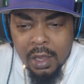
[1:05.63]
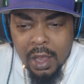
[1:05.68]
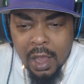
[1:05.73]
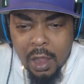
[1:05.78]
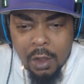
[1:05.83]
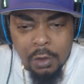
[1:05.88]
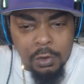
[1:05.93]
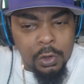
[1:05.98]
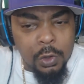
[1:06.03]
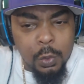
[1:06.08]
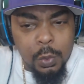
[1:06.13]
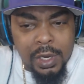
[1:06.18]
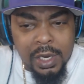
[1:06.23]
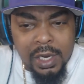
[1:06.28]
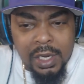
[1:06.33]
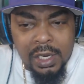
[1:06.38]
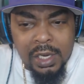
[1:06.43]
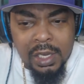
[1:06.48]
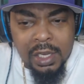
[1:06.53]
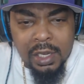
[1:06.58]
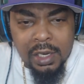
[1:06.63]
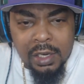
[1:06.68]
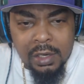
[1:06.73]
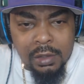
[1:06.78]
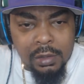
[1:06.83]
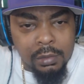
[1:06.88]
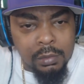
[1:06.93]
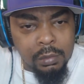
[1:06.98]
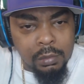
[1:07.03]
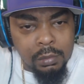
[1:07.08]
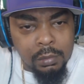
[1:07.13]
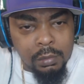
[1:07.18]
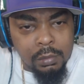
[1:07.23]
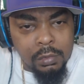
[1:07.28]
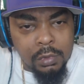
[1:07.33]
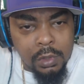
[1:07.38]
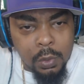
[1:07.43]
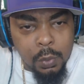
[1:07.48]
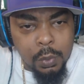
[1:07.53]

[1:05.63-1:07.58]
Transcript: I don't know what they did and, you know,